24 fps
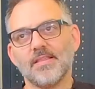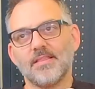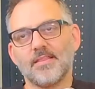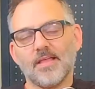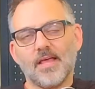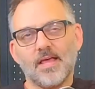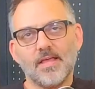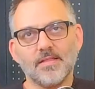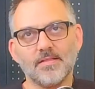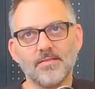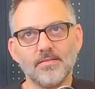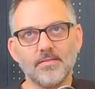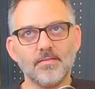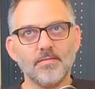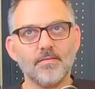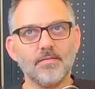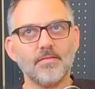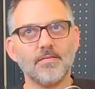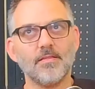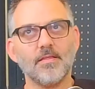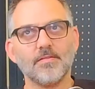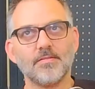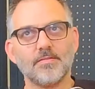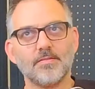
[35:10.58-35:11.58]
I
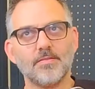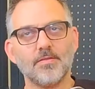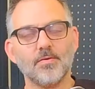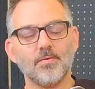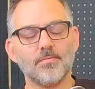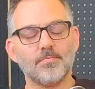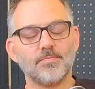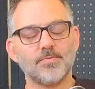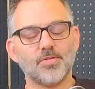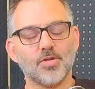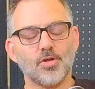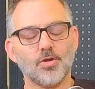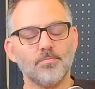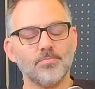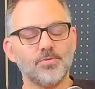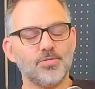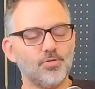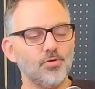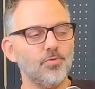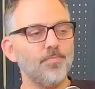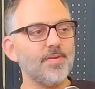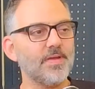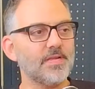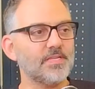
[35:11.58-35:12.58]
the term
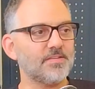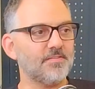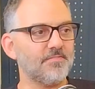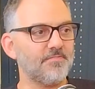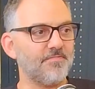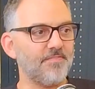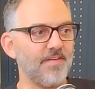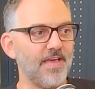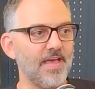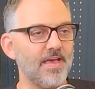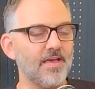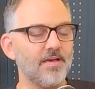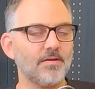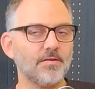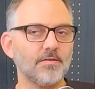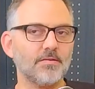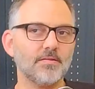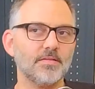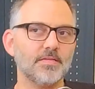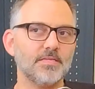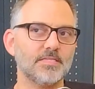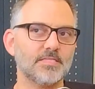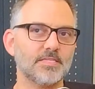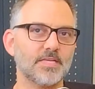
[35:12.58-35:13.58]
"too big to fail"
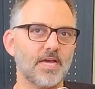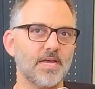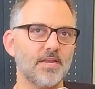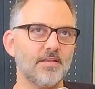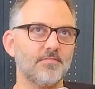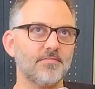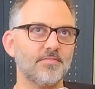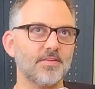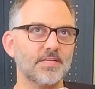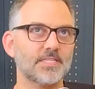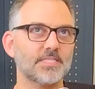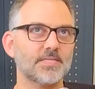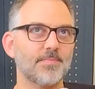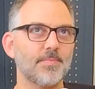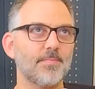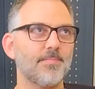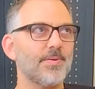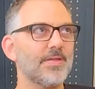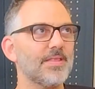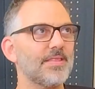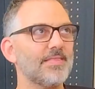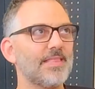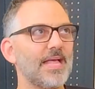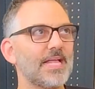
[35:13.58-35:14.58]
is kind of like some,
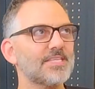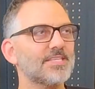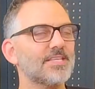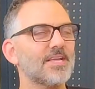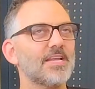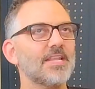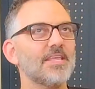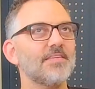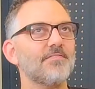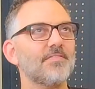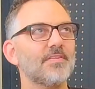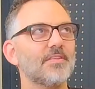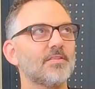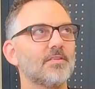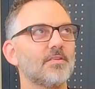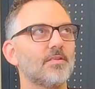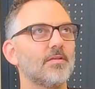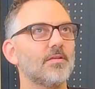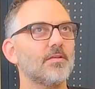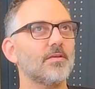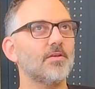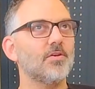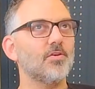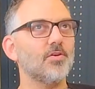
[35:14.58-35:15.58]
but that's not even
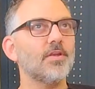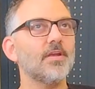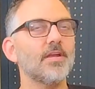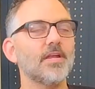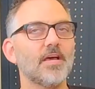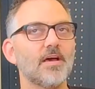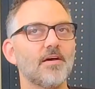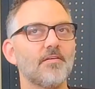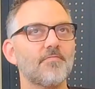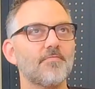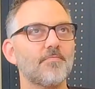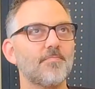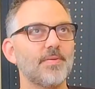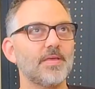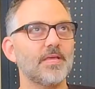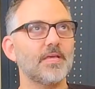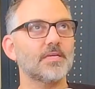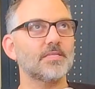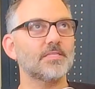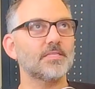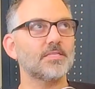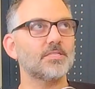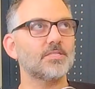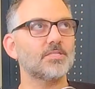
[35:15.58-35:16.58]
good enough
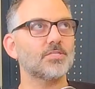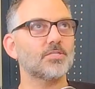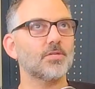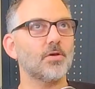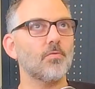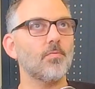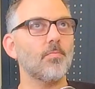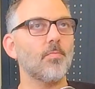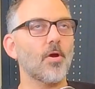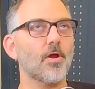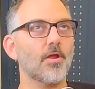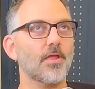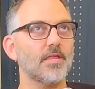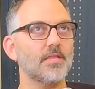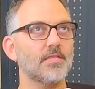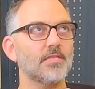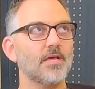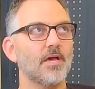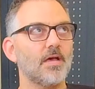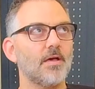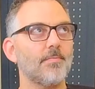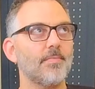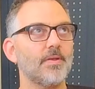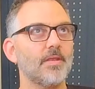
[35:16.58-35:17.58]
because it's so market
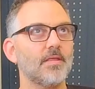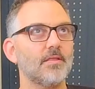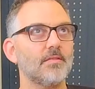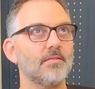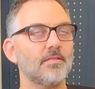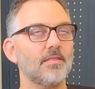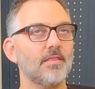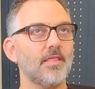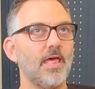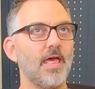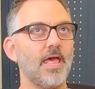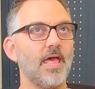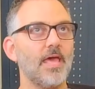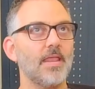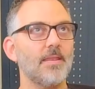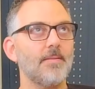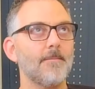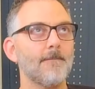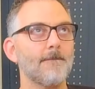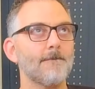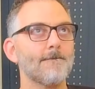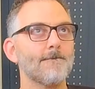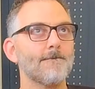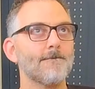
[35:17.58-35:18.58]
dominant that
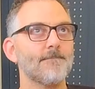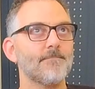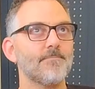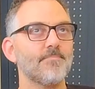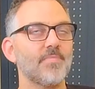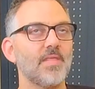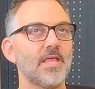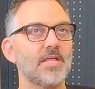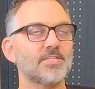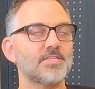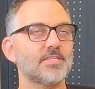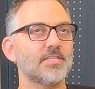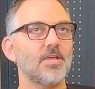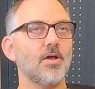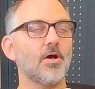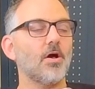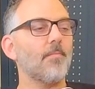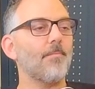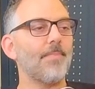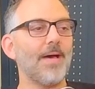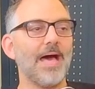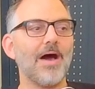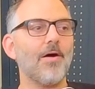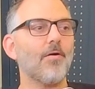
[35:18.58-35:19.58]
it's the all
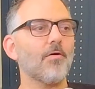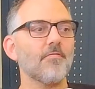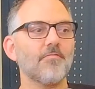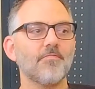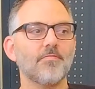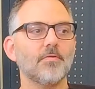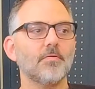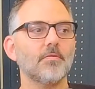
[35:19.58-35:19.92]
powerful,